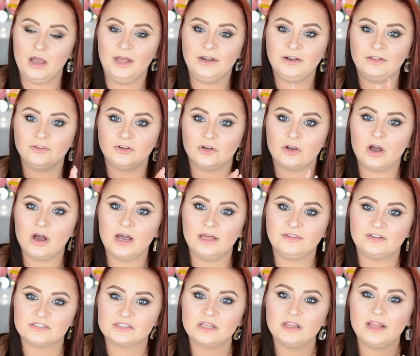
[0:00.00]
Another con,
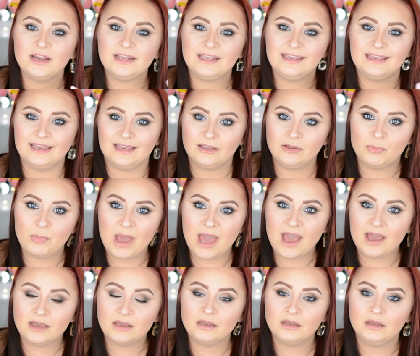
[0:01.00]
there's a lot of
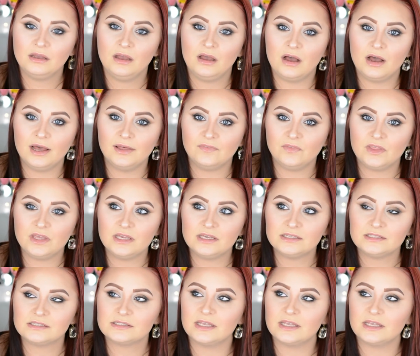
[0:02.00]
kickback on these.